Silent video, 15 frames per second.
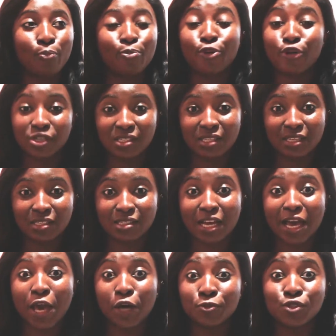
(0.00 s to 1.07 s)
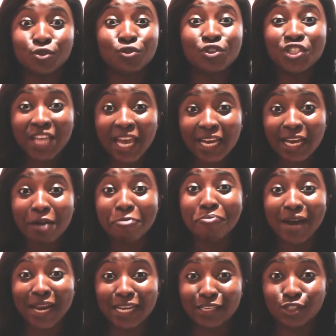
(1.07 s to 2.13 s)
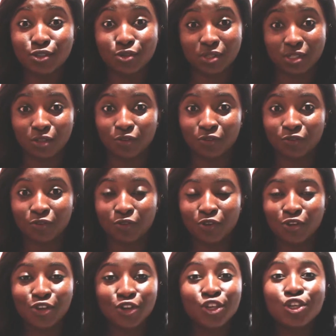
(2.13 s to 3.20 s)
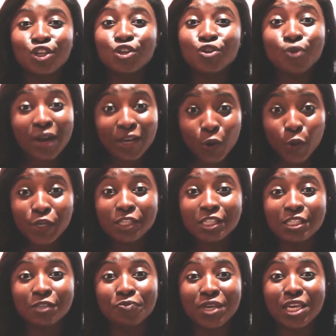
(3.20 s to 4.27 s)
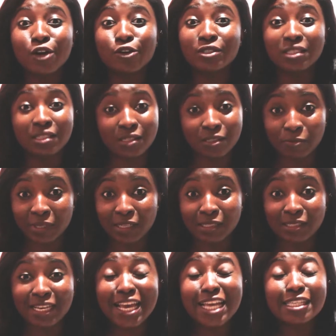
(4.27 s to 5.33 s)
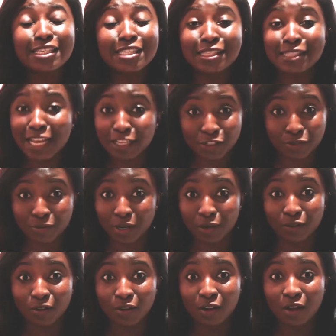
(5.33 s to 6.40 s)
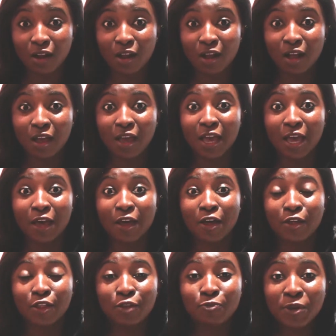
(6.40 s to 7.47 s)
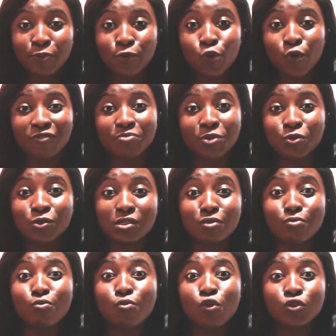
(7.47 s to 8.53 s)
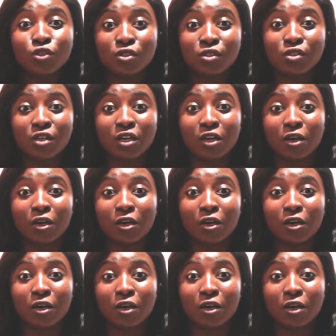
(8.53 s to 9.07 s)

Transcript: process that helps you check and balance yourself. You are going to be undisciplined. It's natural. The people who have built the most,